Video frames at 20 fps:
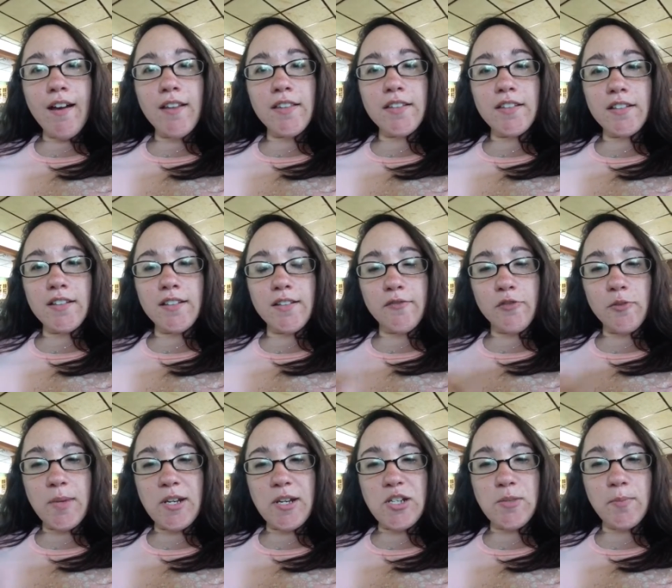the
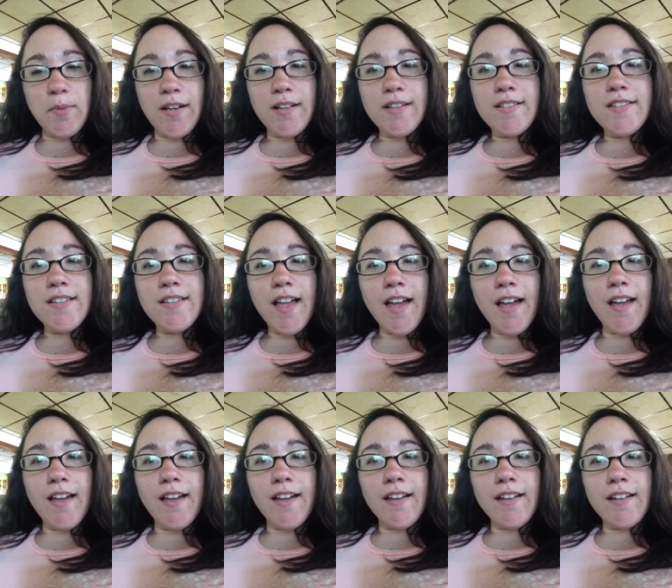information box,
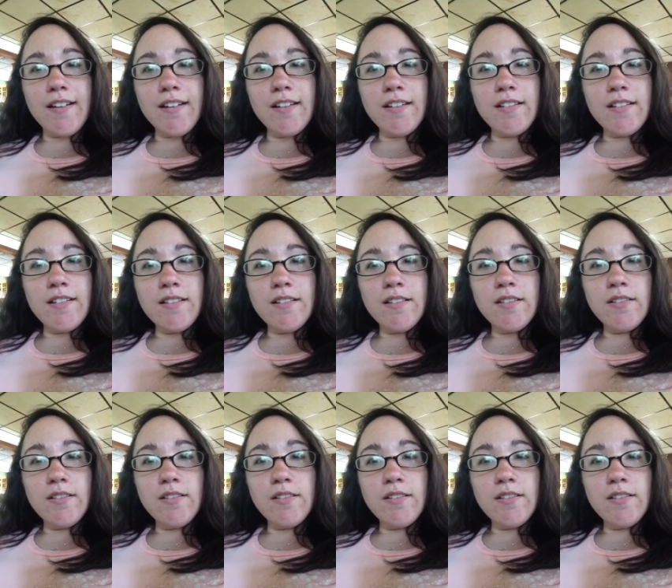and